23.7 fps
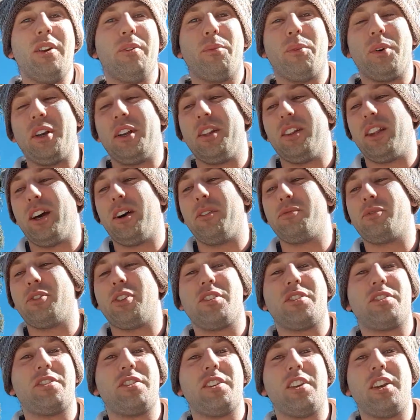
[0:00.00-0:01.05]
We love to
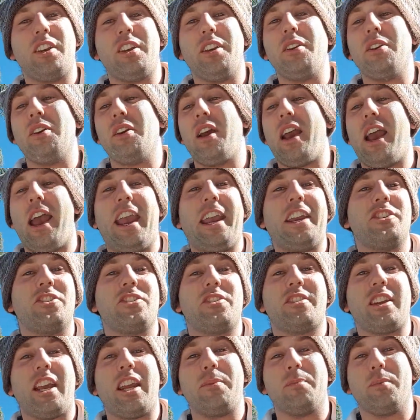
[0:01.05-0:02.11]
see age
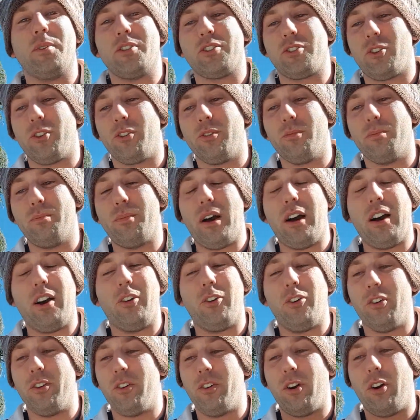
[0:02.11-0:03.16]
statements on
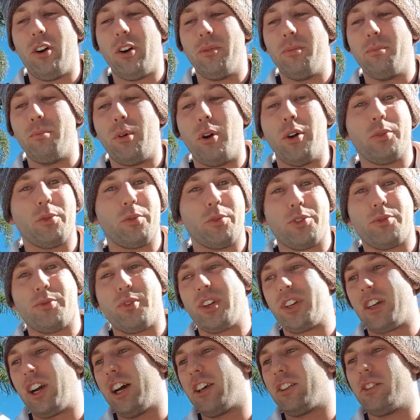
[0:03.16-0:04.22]
bottles,
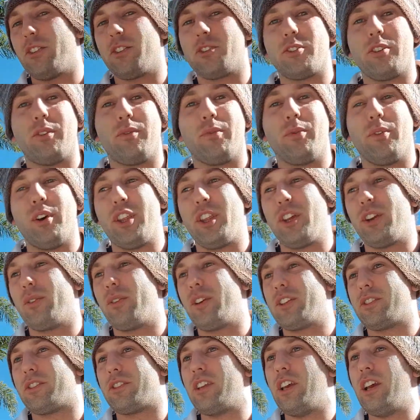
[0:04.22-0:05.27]
regardless of whether
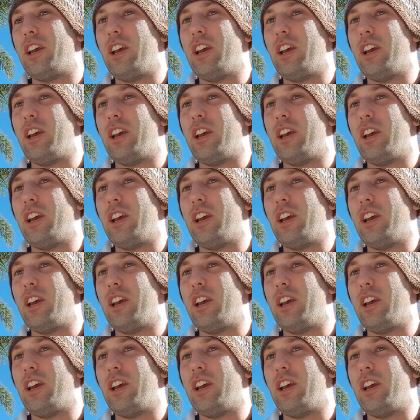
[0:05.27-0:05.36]
it's